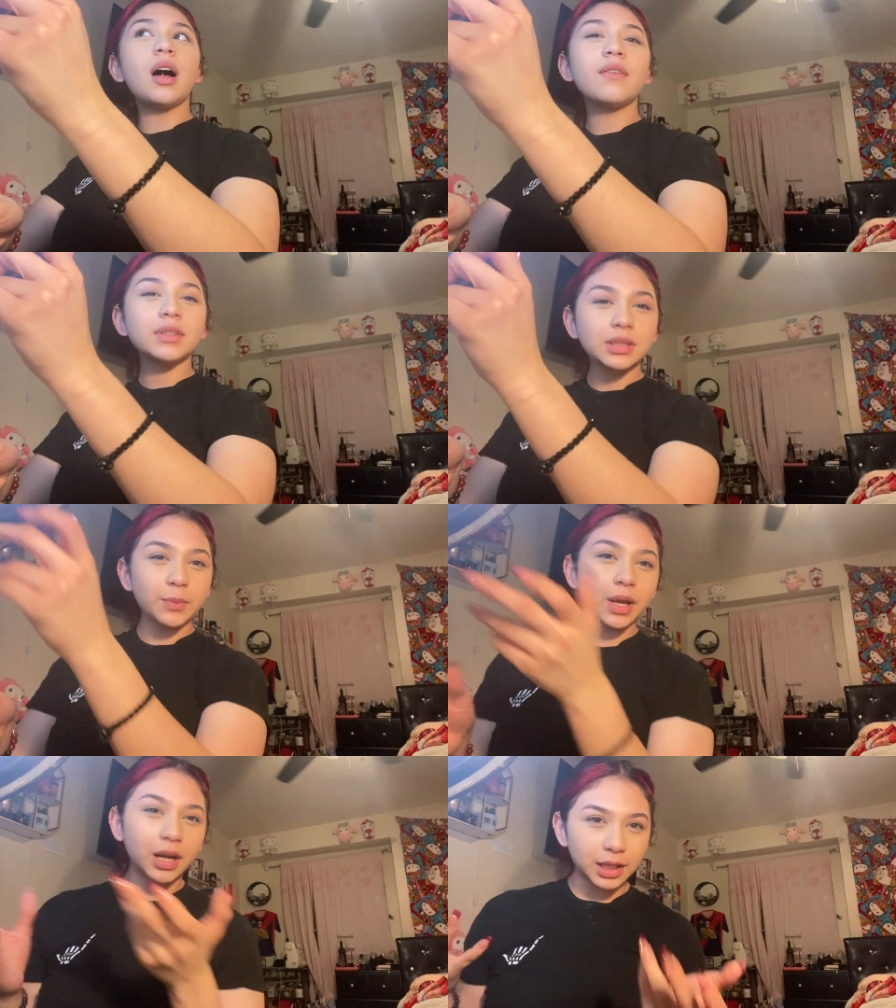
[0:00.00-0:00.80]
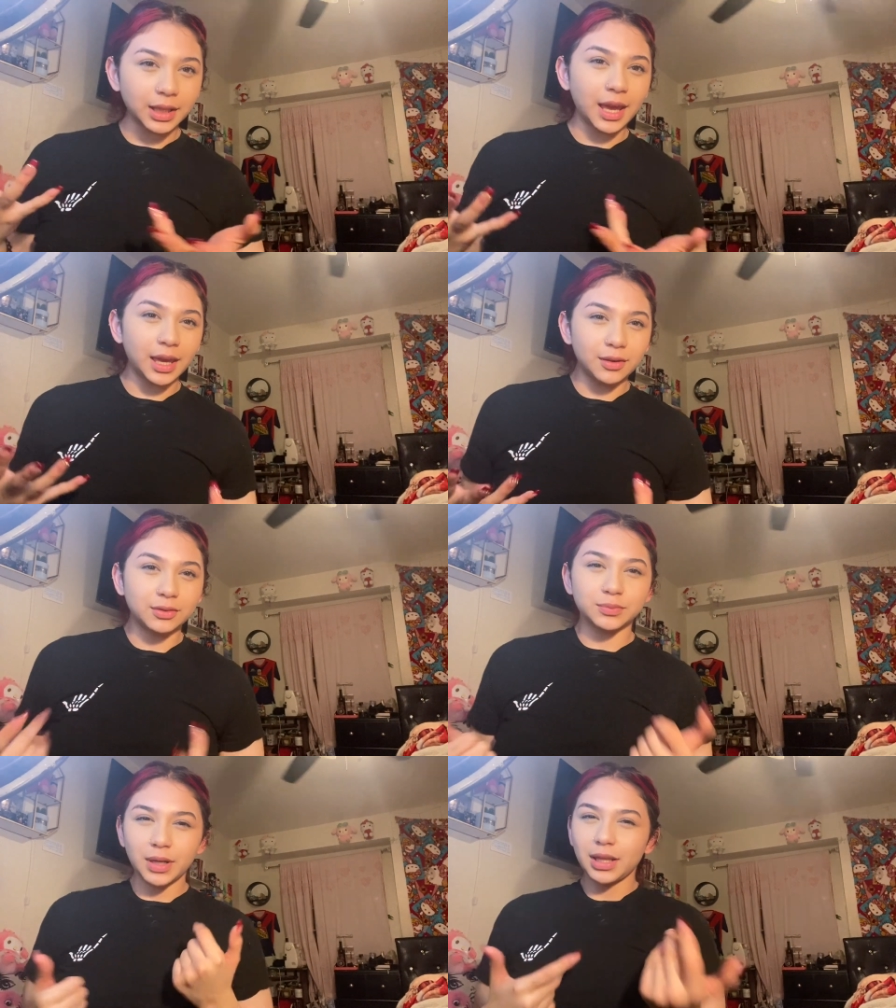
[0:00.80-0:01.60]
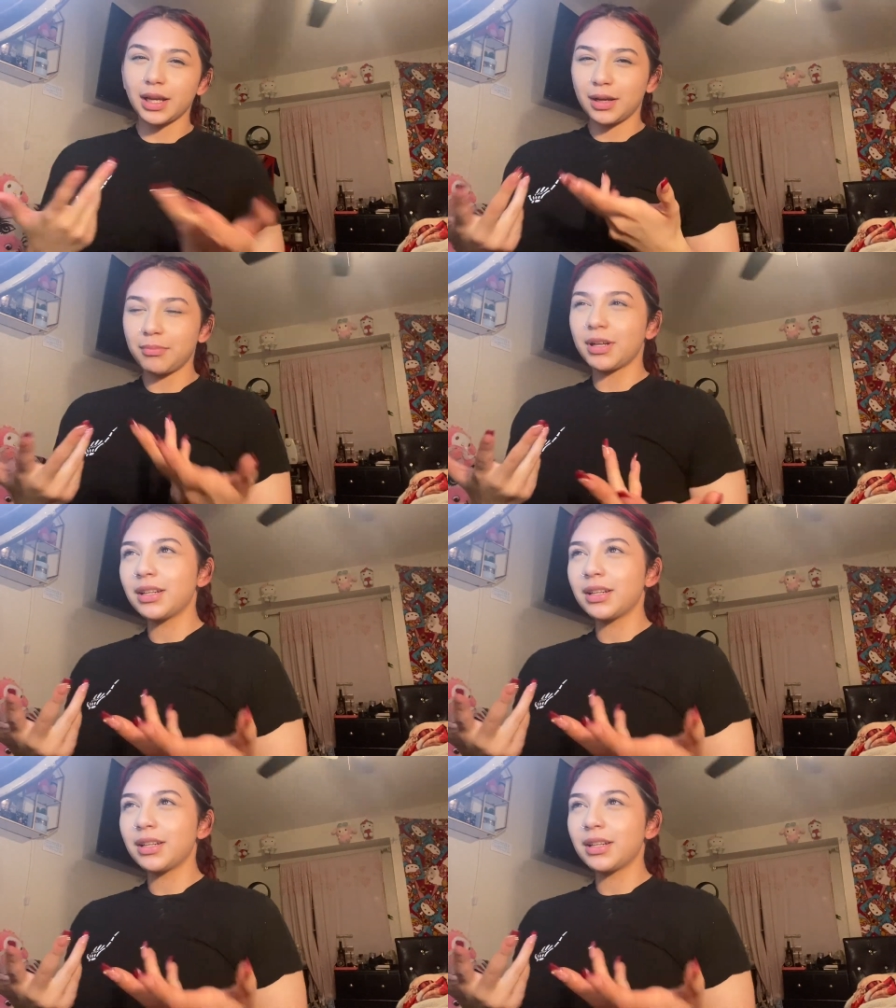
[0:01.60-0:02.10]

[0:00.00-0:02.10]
obviously we gotta get the angles right. Like, come on